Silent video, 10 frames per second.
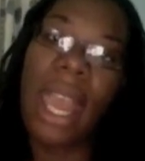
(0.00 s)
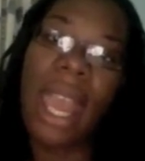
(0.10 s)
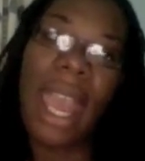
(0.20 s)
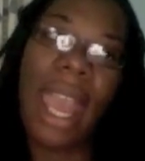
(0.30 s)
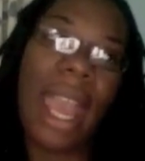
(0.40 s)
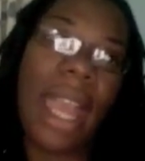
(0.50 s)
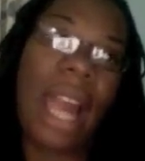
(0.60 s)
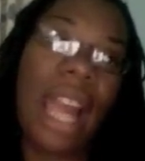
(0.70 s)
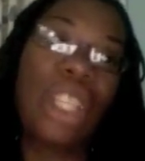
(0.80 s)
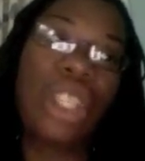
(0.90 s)
And
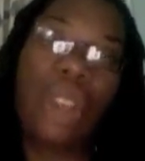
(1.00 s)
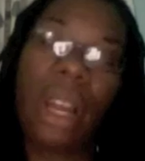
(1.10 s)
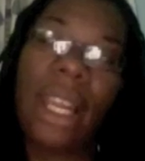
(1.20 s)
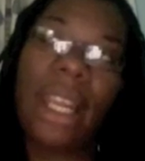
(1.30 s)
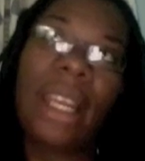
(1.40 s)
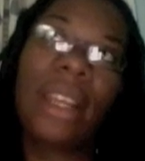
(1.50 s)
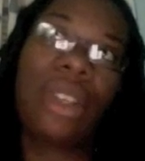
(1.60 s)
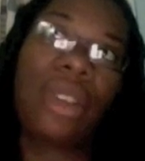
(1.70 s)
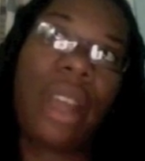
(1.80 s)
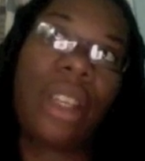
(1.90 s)
I started getting
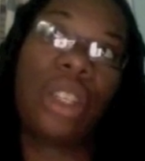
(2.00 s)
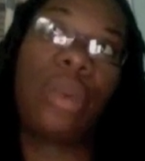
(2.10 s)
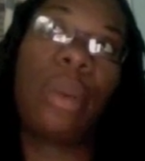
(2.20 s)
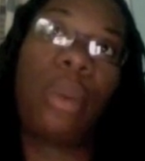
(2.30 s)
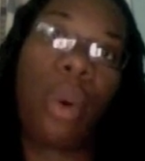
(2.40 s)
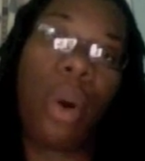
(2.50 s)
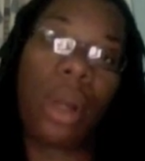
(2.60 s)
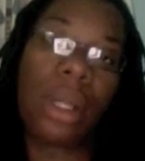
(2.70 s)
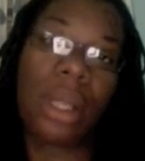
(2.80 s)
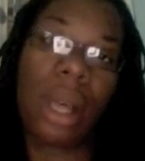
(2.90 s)
contractions. We
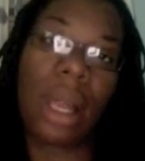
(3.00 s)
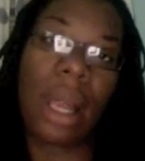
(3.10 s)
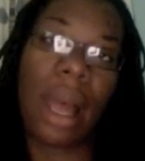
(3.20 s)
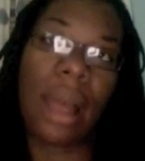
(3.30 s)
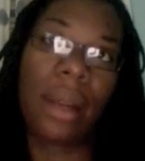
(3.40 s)
walked a lot